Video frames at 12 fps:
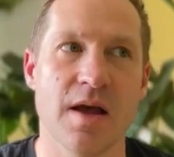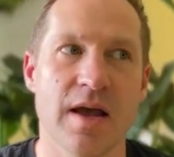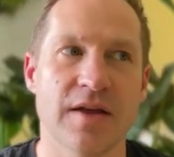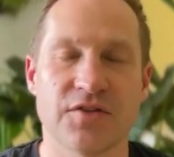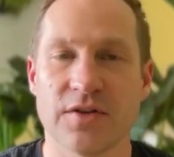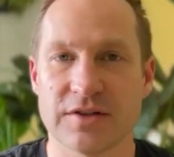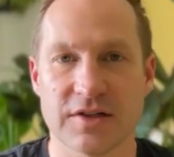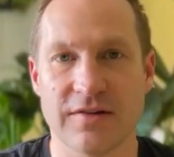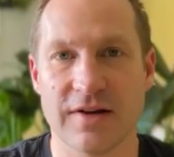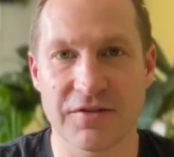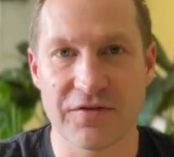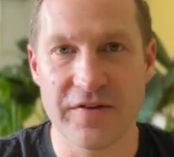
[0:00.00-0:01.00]
And so there's a
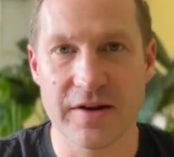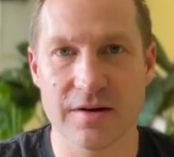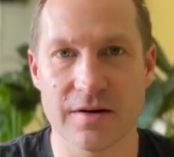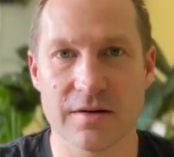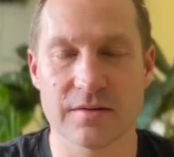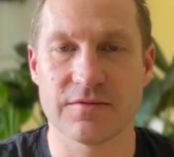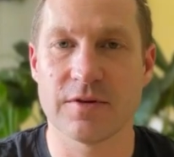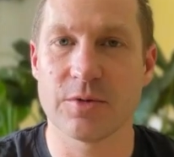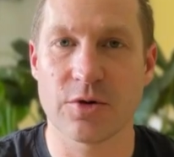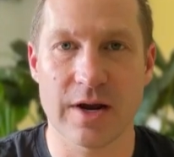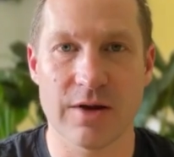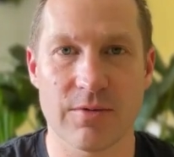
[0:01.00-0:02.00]
lot of fear from the
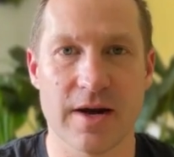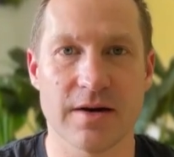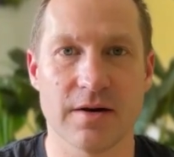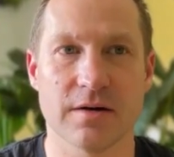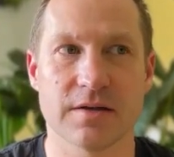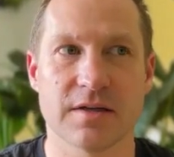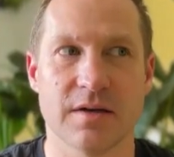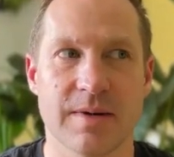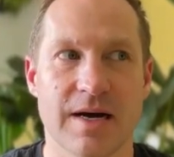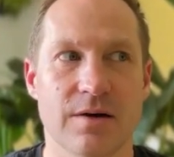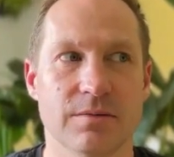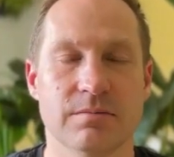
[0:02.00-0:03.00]
grant writers
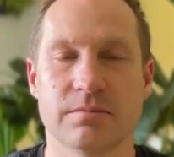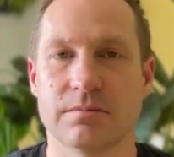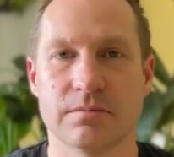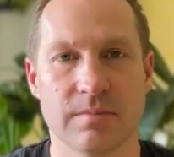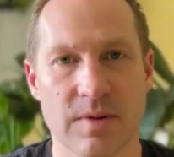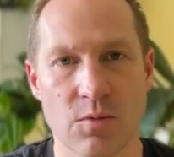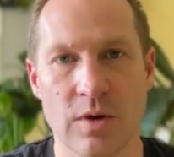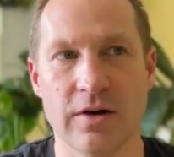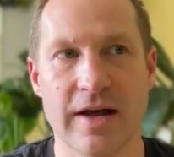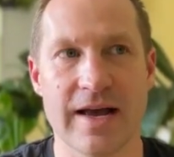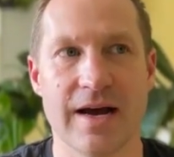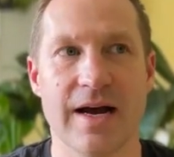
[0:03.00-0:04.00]
about, will
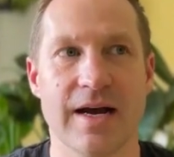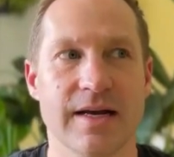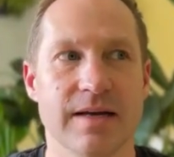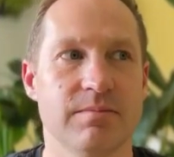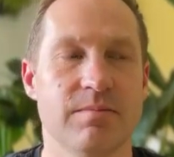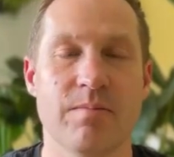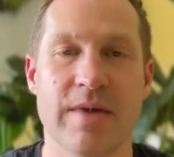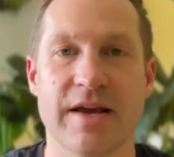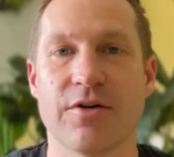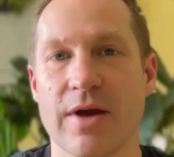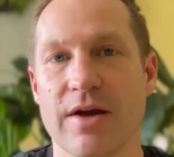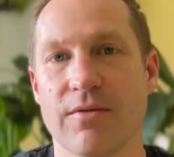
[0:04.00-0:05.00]
AI make
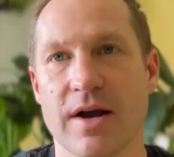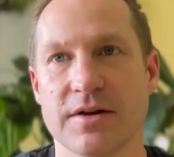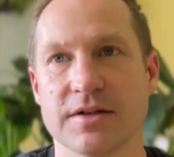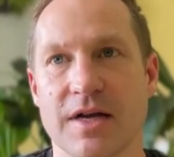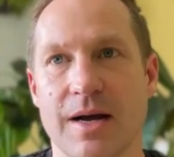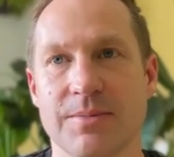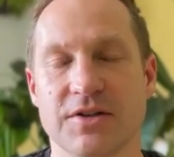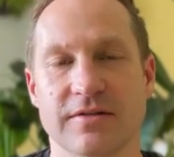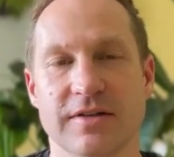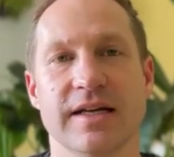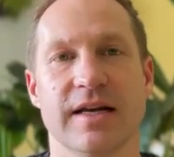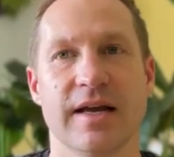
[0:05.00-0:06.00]
grant writers
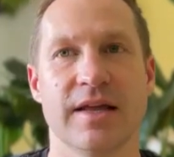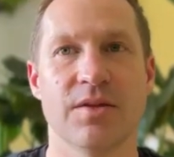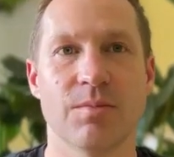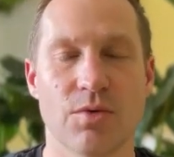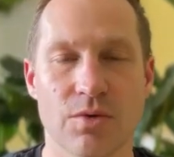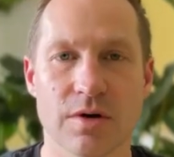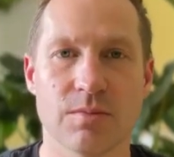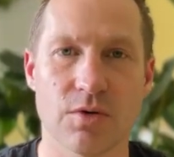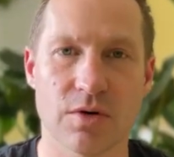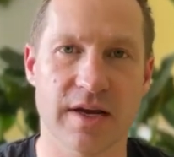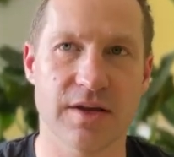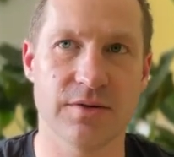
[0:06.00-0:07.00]
obsolete? And the more and
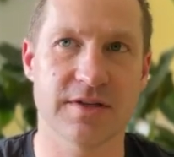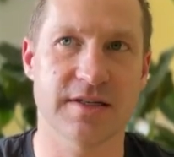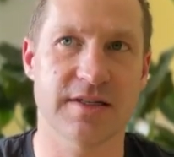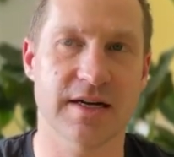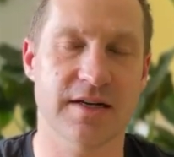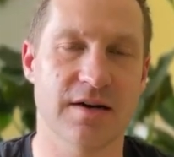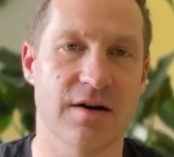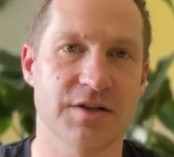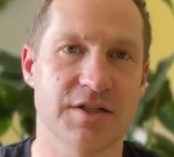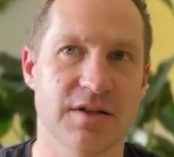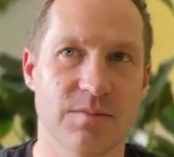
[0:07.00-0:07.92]
more I use this technology, the